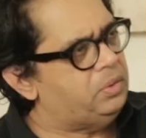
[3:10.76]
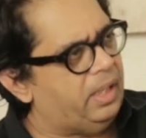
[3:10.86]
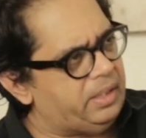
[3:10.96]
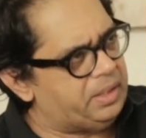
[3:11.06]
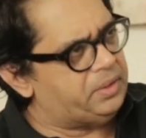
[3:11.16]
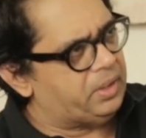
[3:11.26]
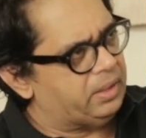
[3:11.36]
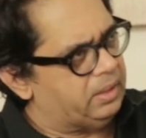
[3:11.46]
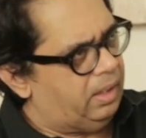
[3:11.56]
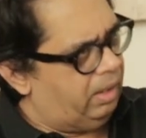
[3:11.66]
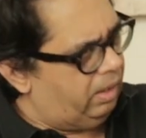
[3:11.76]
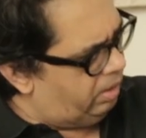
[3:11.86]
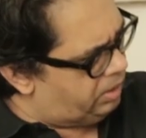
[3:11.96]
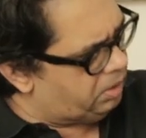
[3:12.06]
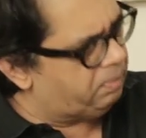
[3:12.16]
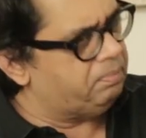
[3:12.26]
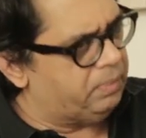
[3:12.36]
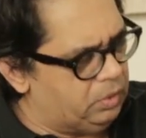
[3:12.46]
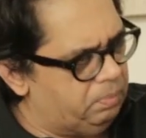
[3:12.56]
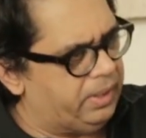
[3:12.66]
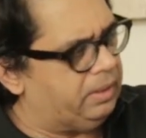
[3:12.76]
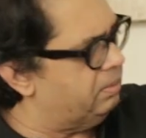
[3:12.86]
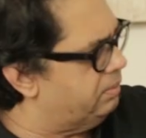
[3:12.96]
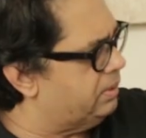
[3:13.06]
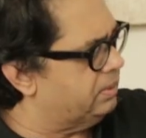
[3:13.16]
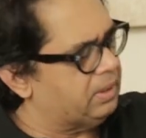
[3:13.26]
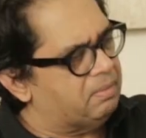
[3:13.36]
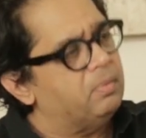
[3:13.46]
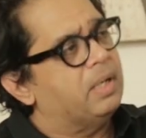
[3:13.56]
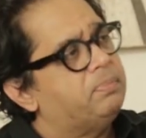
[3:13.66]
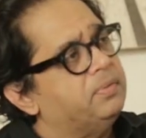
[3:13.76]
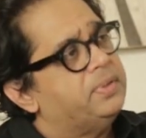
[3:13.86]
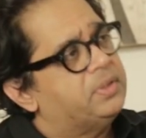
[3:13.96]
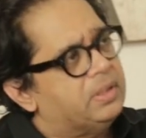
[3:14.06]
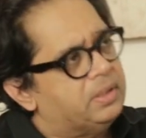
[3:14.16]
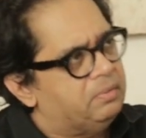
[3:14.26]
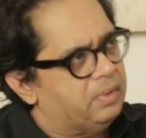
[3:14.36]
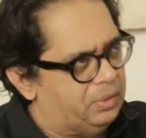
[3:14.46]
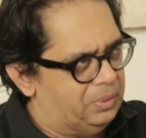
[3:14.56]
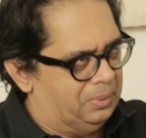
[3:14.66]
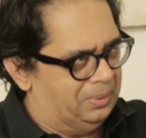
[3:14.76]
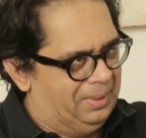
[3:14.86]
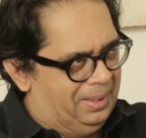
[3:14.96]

to like each other. On top of you being somewhat proficient in what you do.